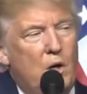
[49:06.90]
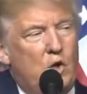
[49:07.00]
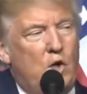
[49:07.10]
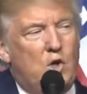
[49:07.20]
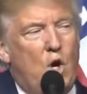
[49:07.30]

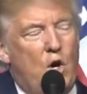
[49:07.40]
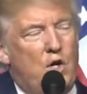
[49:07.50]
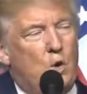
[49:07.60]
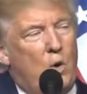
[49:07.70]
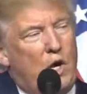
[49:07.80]
She's
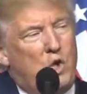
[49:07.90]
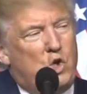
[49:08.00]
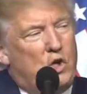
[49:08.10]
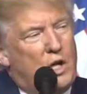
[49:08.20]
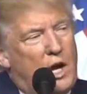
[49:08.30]
going to raise
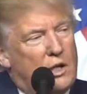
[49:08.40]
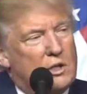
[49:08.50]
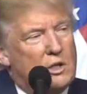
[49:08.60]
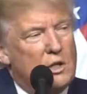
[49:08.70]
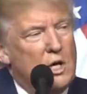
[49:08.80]
your
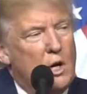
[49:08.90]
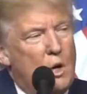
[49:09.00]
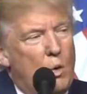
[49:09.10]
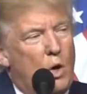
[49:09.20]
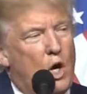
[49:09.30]
taxes.
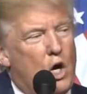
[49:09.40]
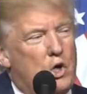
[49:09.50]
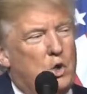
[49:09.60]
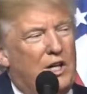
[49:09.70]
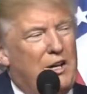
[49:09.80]
We're
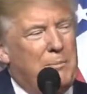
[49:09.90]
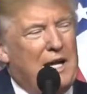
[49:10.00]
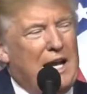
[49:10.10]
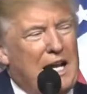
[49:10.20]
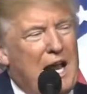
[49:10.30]
going to
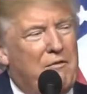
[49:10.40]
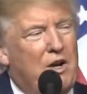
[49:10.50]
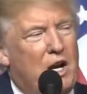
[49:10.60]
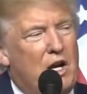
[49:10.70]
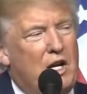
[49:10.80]
eliminate
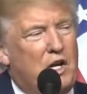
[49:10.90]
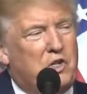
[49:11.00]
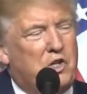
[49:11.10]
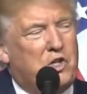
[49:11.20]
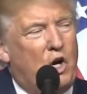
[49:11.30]
every
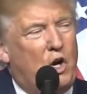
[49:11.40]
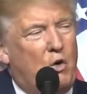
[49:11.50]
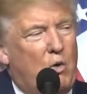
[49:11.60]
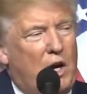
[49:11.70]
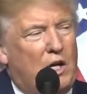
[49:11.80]
unnecessary
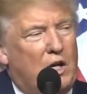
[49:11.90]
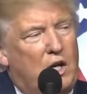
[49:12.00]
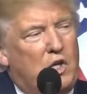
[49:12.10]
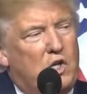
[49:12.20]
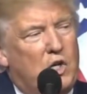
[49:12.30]

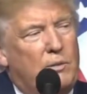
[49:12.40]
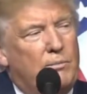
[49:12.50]
regulation.